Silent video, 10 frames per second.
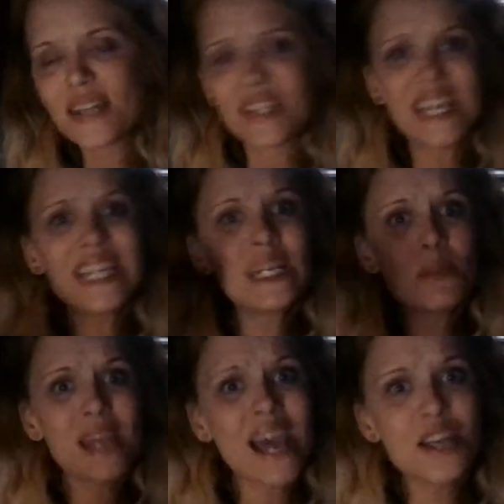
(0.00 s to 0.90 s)
that they need to
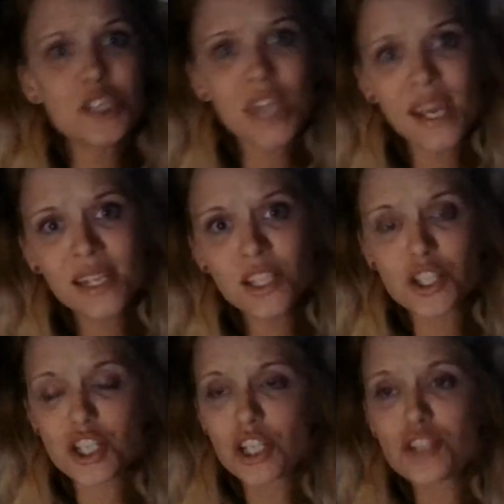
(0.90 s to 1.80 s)
be educating
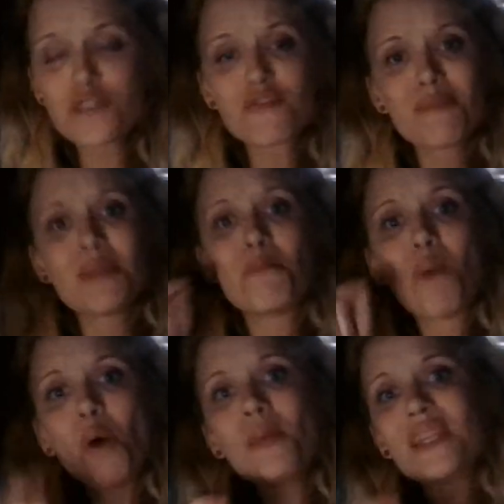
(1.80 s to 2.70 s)
their children from the
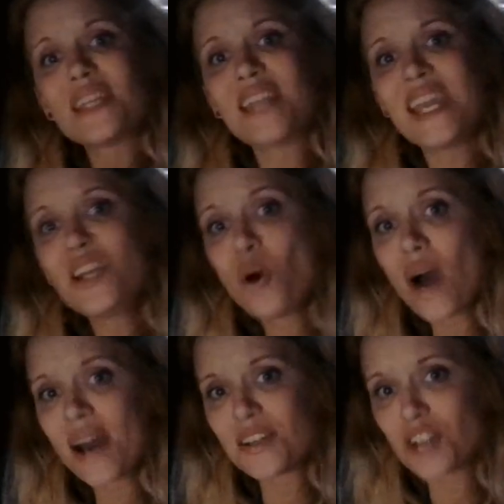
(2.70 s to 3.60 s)
moment that they know
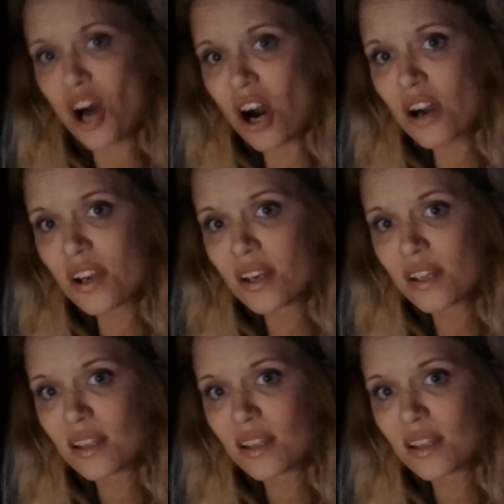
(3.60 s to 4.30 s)
how to talk